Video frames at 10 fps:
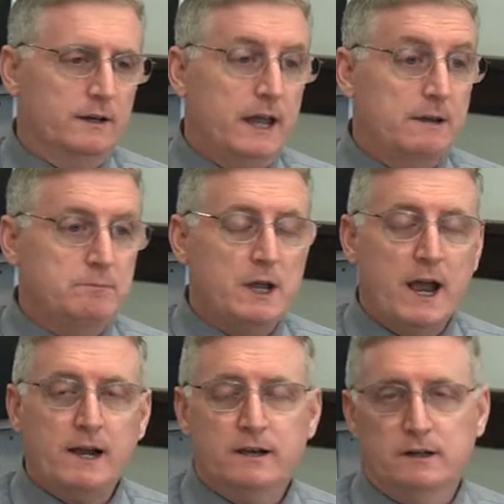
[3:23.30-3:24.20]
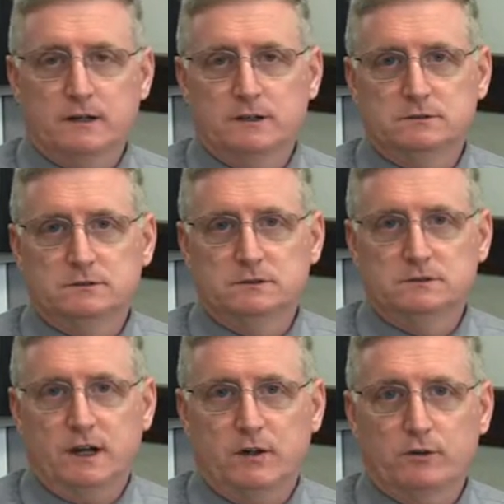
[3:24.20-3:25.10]
Cape Tech, just to
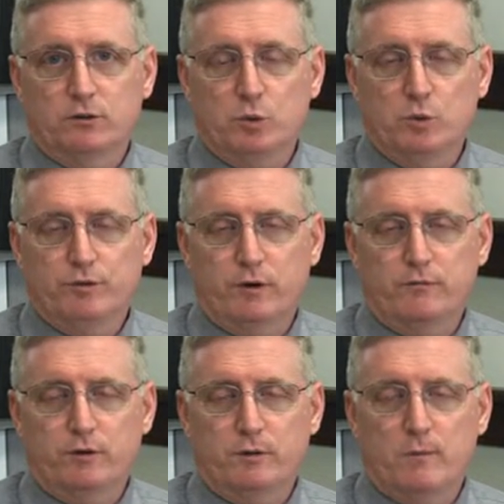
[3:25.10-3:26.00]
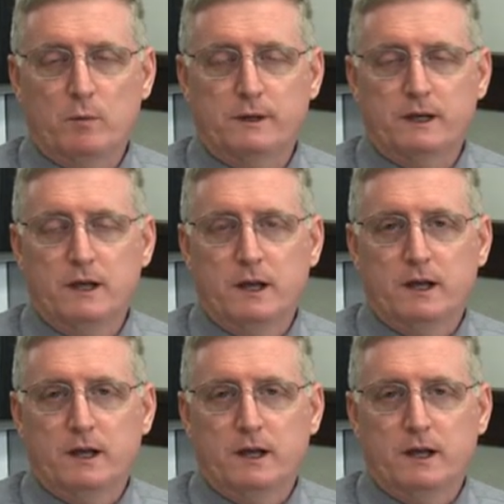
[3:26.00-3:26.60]
stay on the school front for a moment,